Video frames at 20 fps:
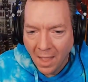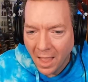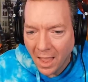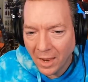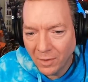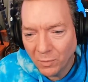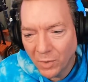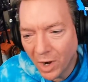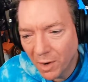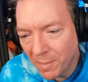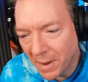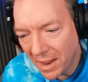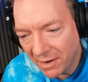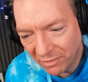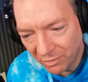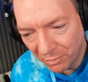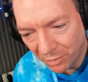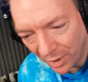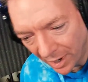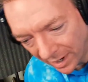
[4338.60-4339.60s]
And we are back
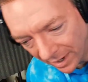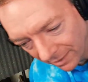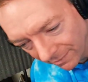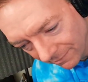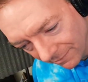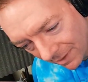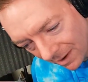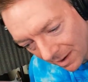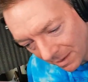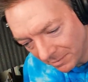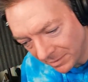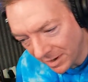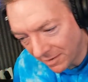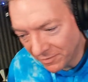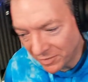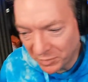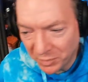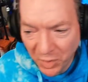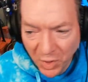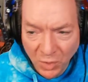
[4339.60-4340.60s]
from break. I'm
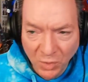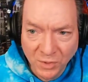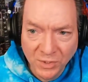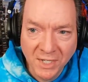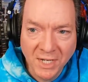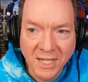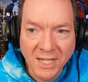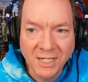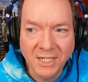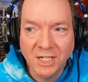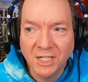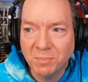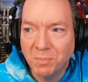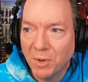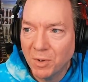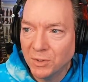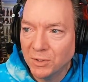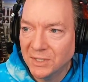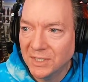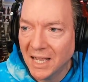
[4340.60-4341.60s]
David Boles, and this is
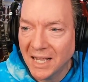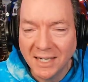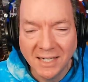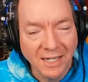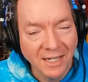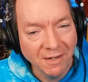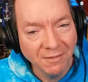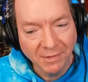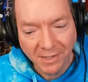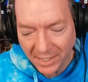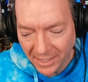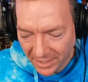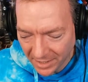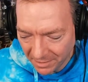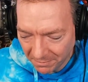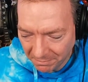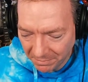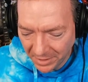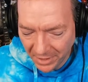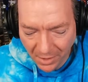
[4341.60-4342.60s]

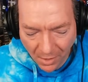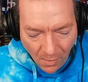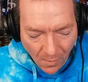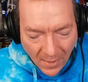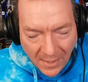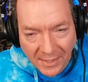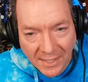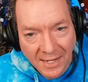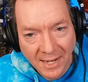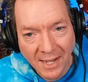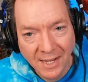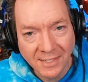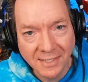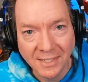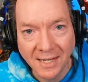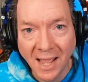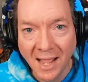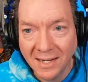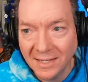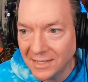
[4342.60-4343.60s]
Boles.tv.
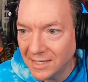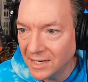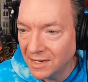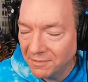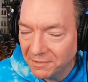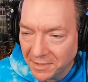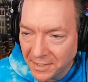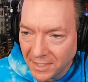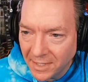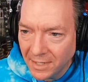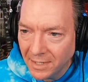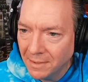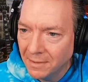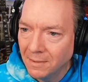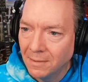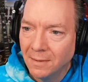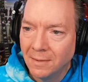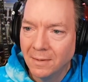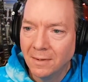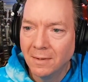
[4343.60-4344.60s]
BOLES.tv.
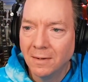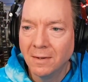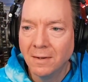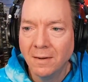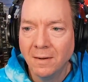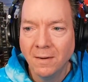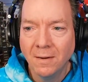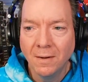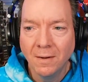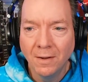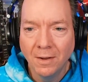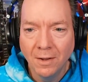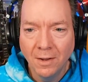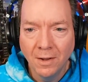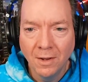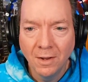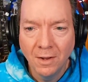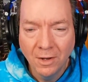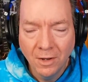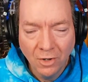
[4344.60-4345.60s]

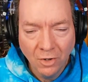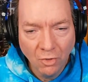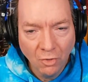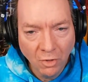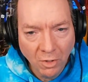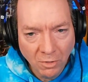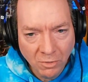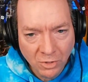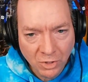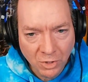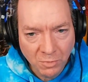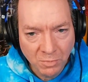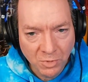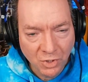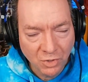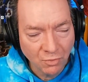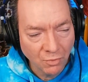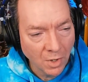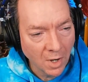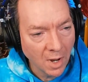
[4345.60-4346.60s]
You can
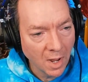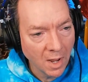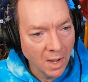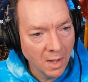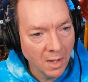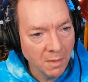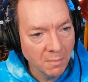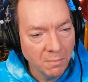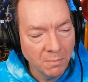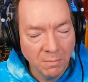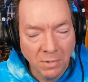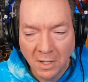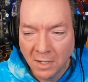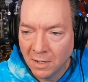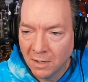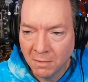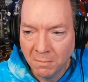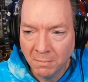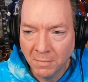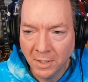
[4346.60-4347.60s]

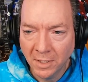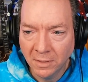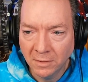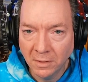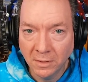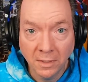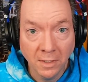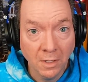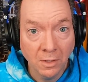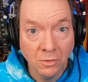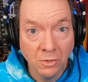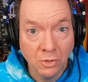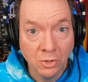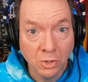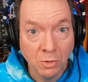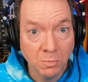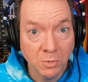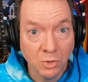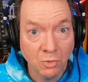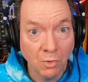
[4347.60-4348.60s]
subscribe by clicking on the
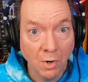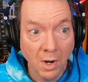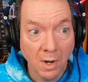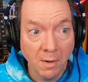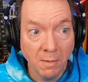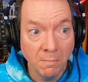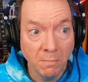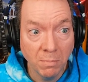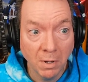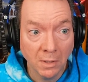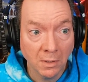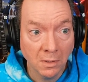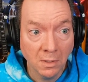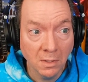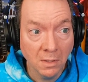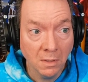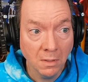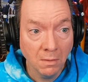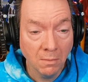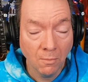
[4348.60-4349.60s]
subscribe
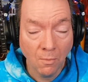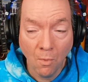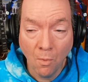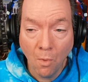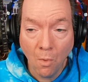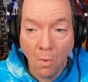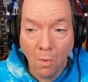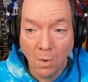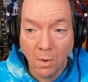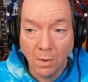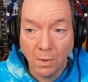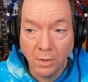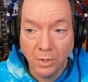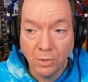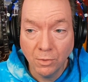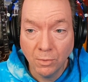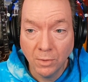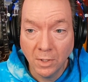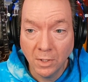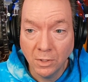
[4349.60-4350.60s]
button, or
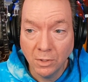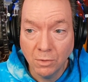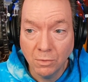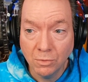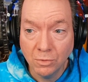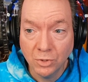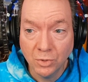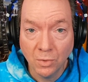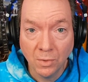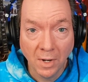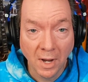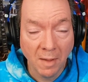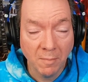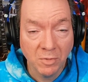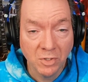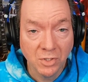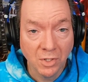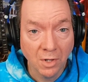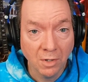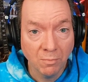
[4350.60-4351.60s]
you can use your
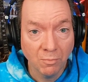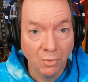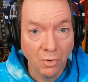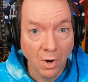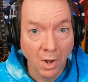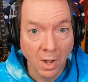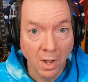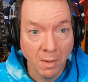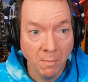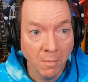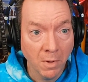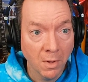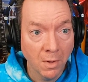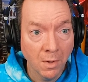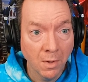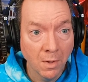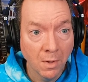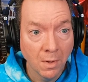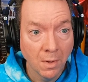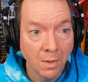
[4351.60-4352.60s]
Amazon
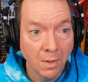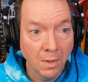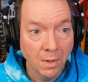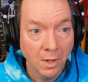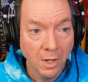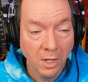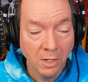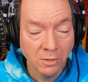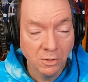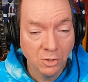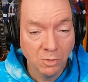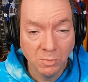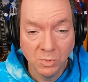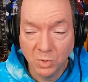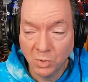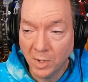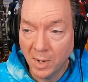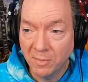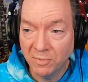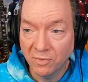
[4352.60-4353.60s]
Prime and
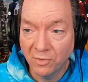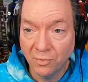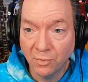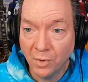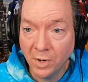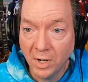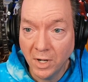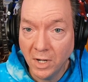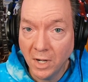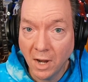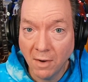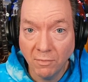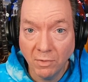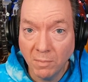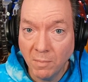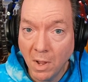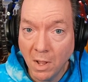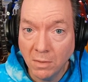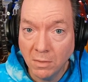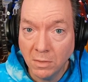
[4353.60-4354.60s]
subscribe for free every
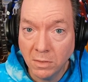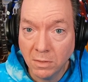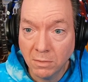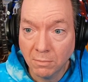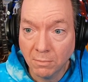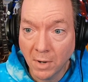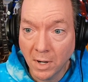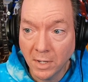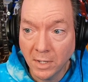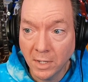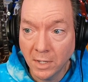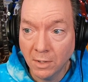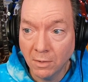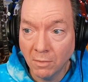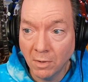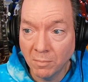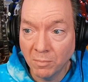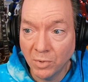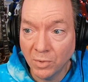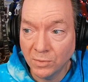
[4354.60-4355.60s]
month right
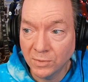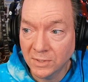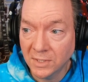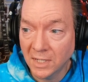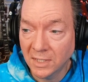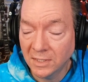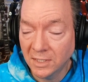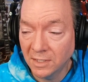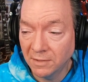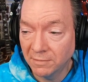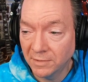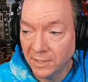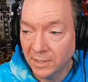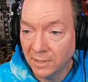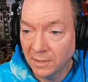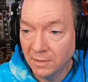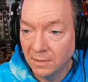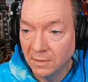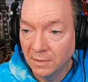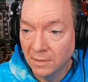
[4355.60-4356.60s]
here on
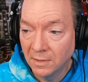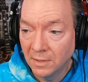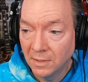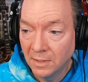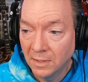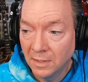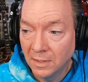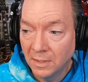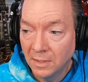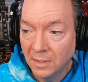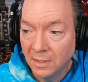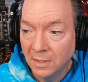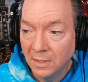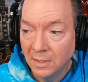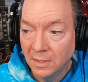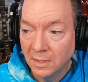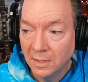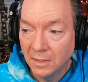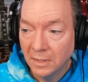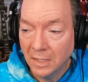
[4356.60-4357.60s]
Boles.tv.
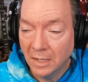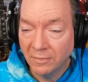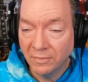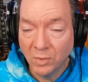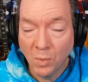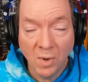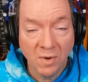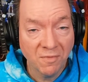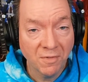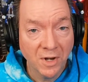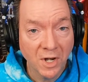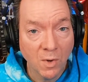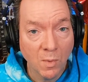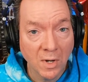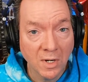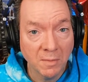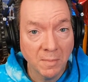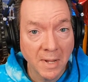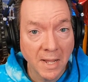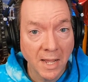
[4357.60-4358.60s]
Now, if you want video
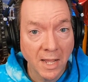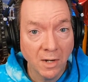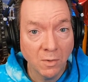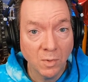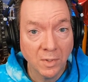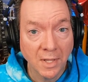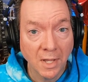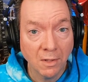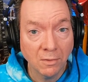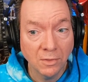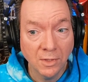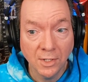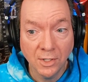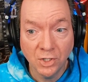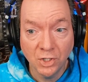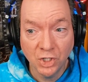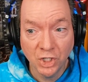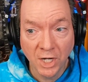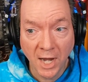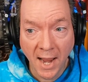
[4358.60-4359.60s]
on demand without the
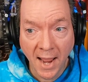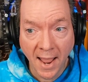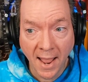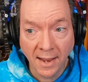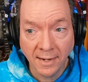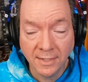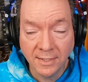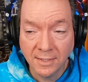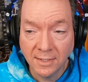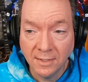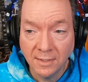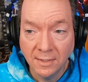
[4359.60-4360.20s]
chat,